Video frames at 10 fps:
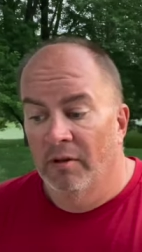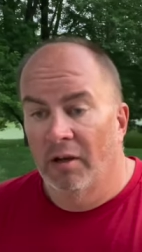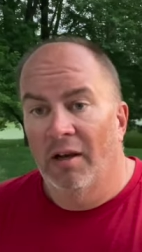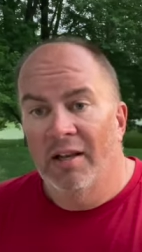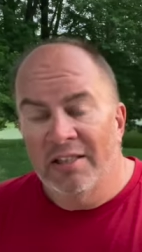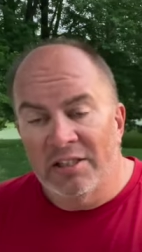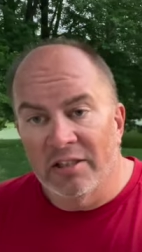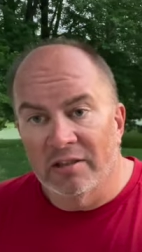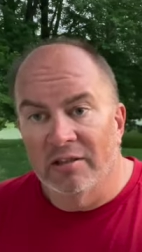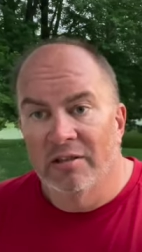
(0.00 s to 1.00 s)

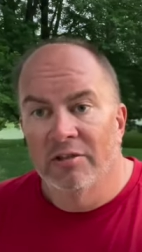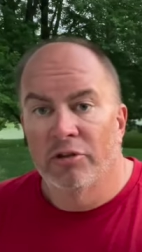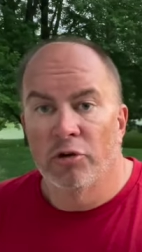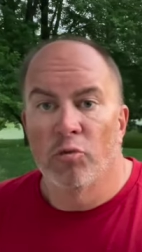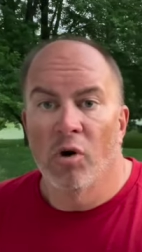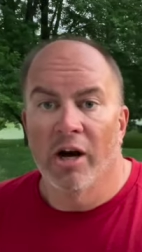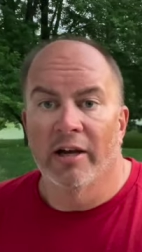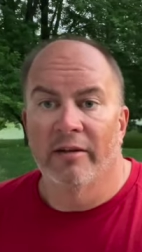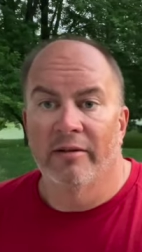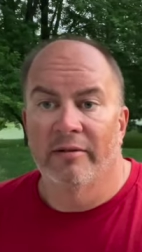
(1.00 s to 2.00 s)
Listen to what
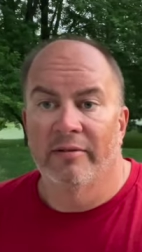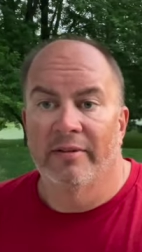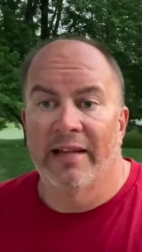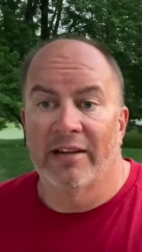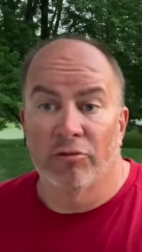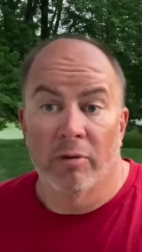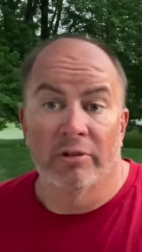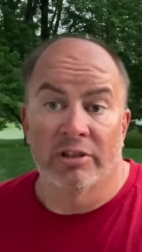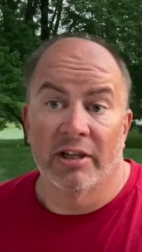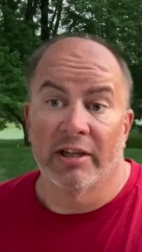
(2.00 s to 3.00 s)
that drum
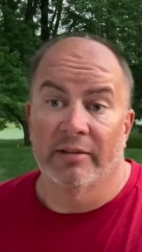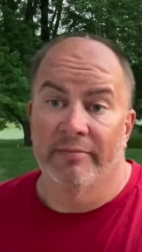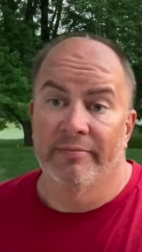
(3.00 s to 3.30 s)
is saying.